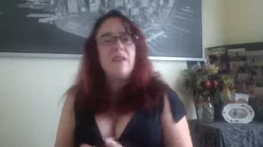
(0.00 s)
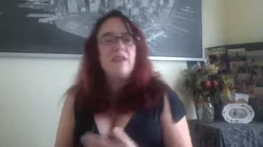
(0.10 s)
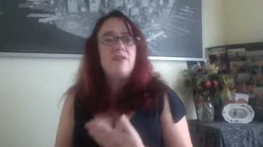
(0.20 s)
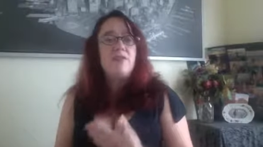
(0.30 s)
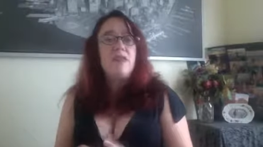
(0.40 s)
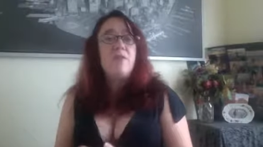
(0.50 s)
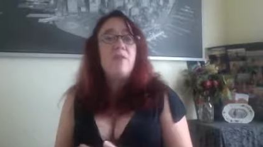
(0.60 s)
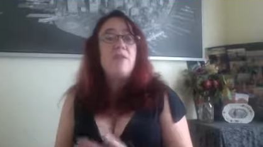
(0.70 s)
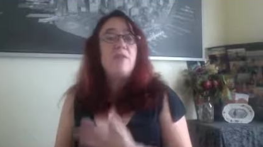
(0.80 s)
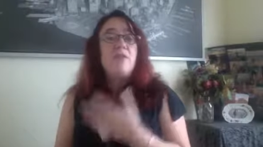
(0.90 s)
So that
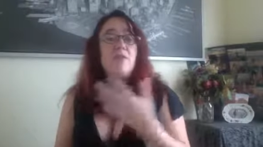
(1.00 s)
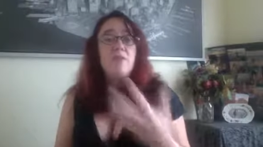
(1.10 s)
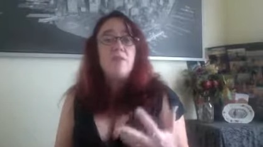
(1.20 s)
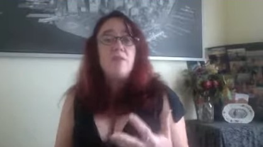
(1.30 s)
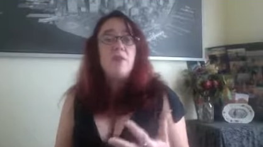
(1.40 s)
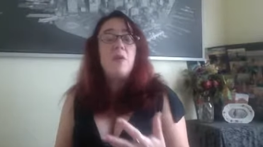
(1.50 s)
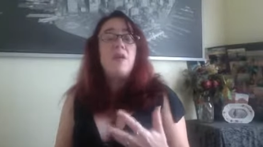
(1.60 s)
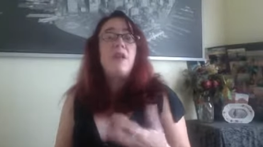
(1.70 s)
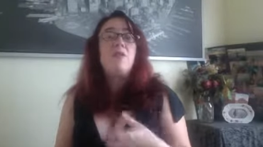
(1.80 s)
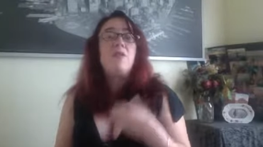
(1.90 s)
way you can move
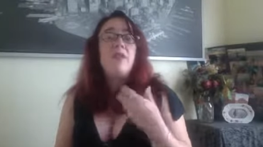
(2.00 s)
forward and you can